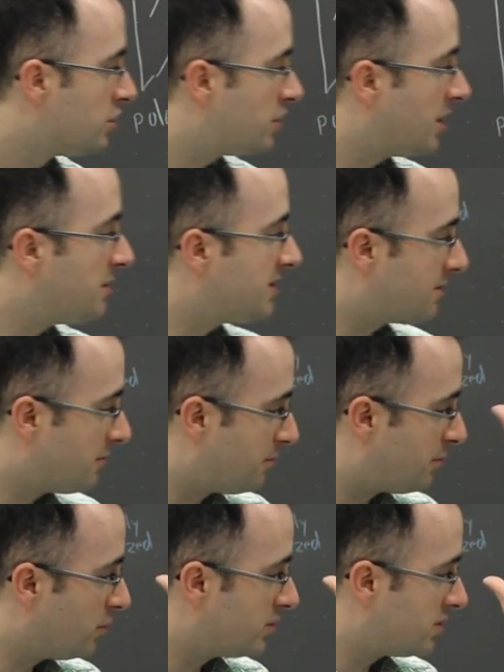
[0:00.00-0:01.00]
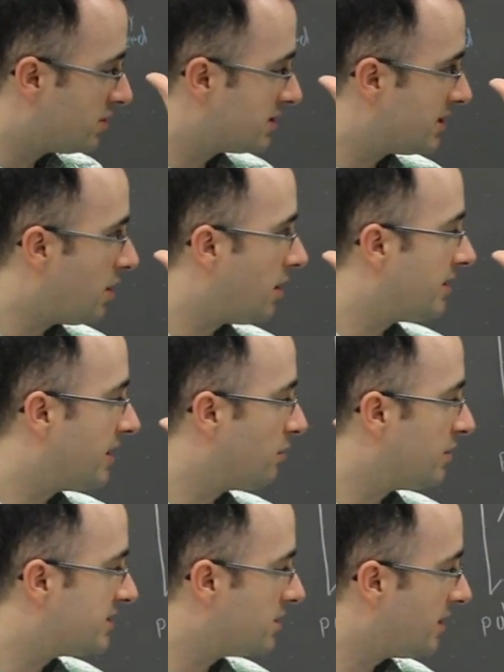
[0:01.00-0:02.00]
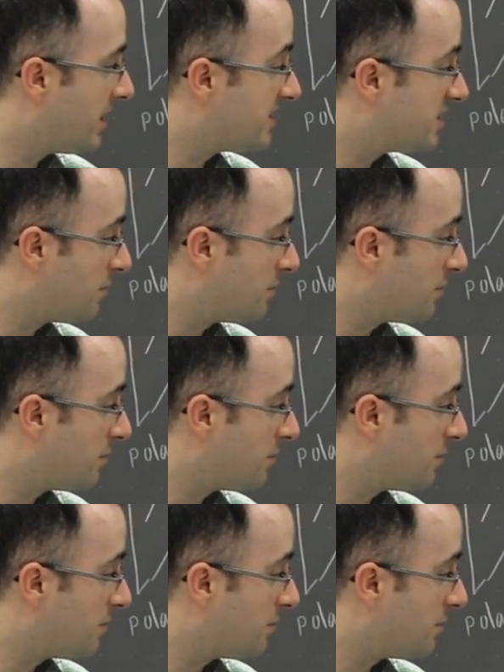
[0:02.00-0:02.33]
So that means from Brewster's law, then we saw that